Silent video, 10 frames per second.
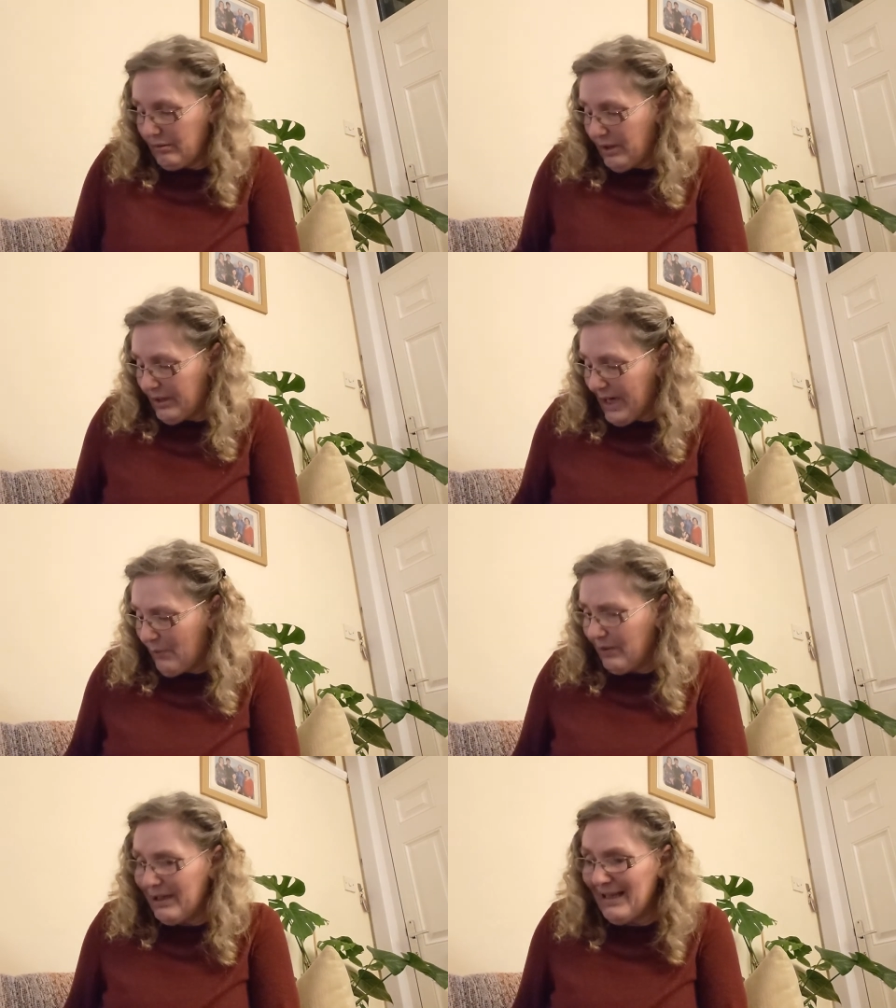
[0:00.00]
And I
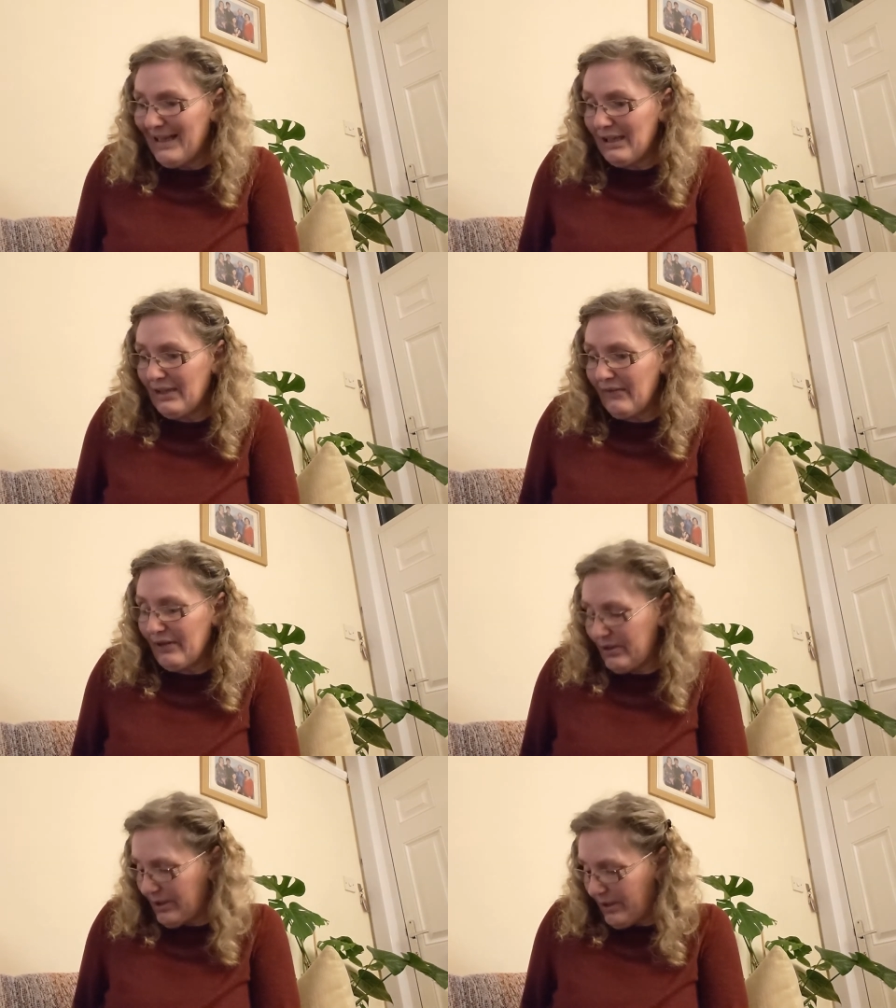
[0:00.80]
will link the
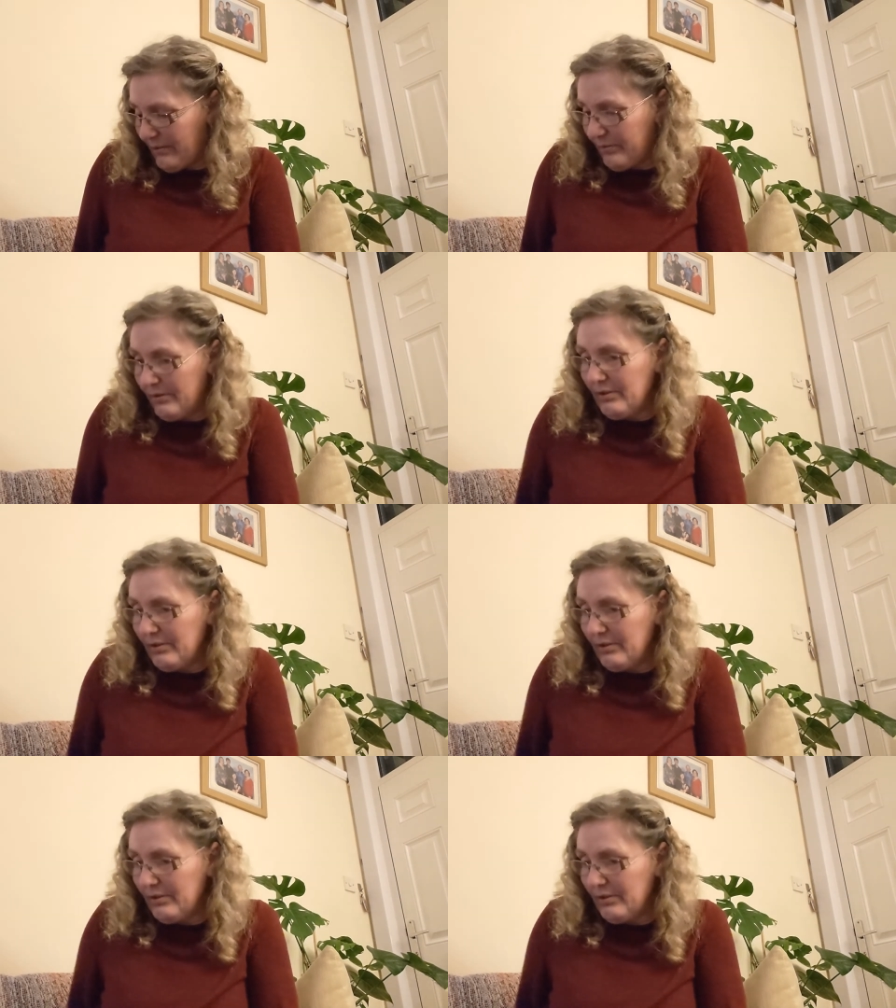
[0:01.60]
video.